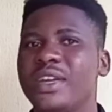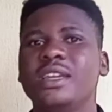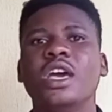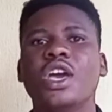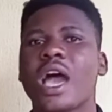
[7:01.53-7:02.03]

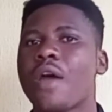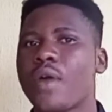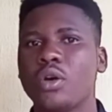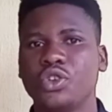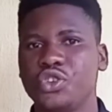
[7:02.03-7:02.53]
them
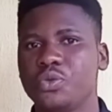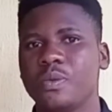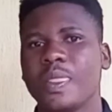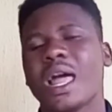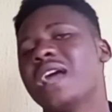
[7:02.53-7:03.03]
around you,
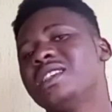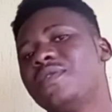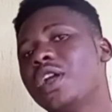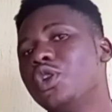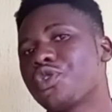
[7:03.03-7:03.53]
and it's a
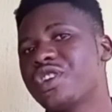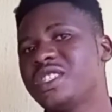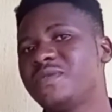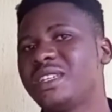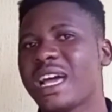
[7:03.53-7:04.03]
very lucrative thing,